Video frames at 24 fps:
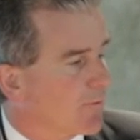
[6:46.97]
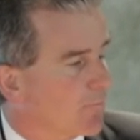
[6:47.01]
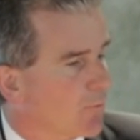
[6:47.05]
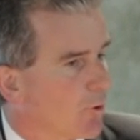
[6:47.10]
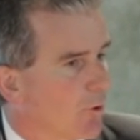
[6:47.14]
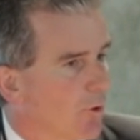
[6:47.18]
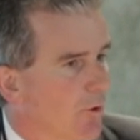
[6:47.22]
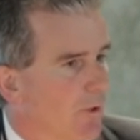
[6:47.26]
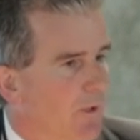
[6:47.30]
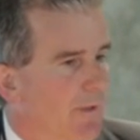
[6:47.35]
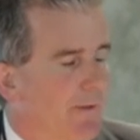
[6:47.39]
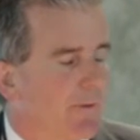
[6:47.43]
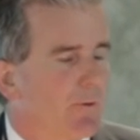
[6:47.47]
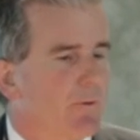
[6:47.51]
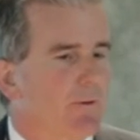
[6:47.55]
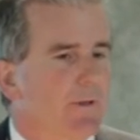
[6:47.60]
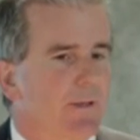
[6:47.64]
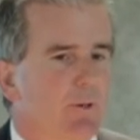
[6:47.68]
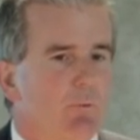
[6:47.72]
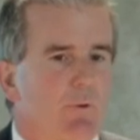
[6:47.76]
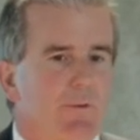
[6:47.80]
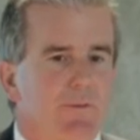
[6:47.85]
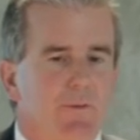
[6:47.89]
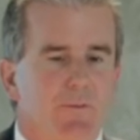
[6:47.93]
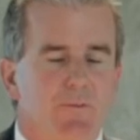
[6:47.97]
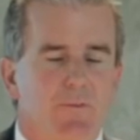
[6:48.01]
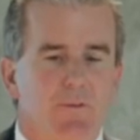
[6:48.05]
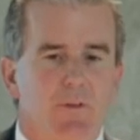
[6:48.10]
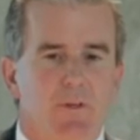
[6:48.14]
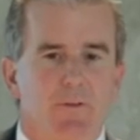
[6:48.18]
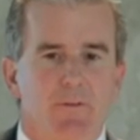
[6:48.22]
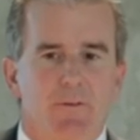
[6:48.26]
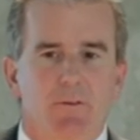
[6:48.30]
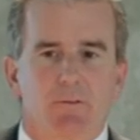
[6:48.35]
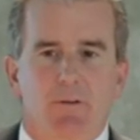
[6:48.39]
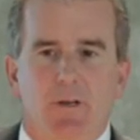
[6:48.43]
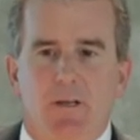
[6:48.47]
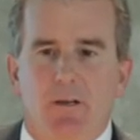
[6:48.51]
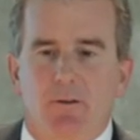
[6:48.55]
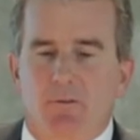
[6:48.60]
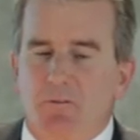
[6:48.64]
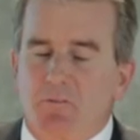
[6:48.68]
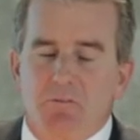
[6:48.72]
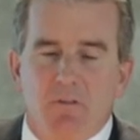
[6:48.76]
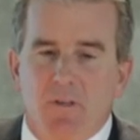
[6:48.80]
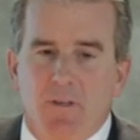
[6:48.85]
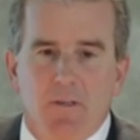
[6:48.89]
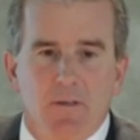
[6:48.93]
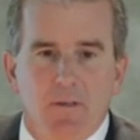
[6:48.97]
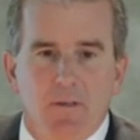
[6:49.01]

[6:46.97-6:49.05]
of oil, they don't like what they see on the ground,